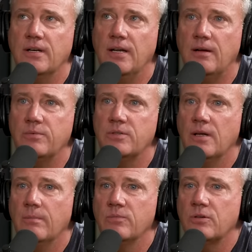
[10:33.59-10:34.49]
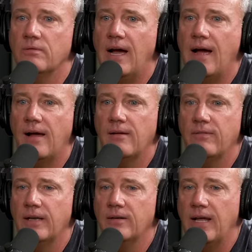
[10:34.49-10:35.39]
that helps them
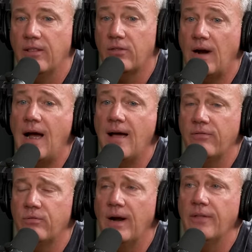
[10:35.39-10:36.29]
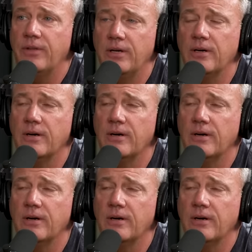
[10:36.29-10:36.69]
survive and thrive throughout the